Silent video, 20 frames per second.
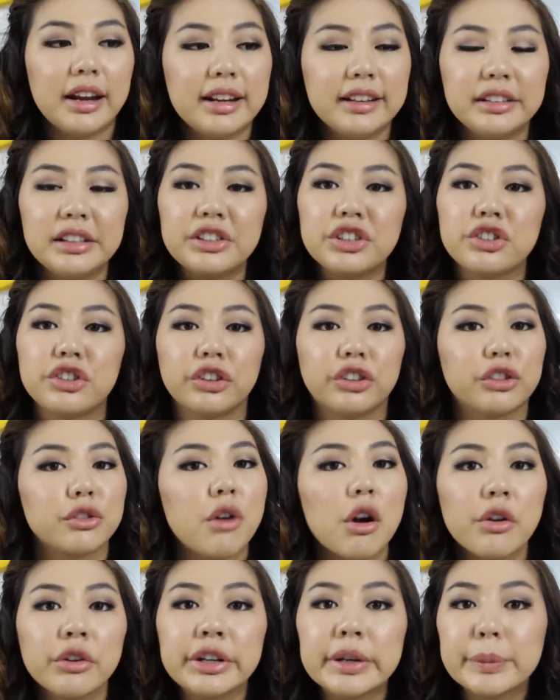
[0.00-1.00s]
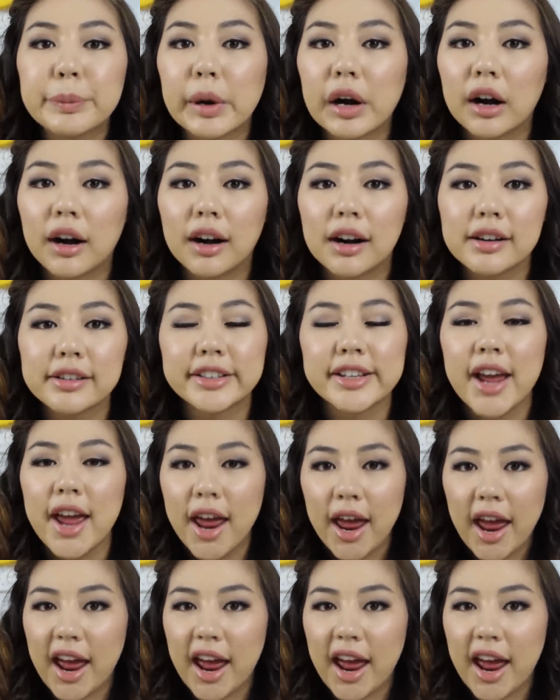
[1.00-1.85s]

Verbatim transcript: Easy to just throw in your purse,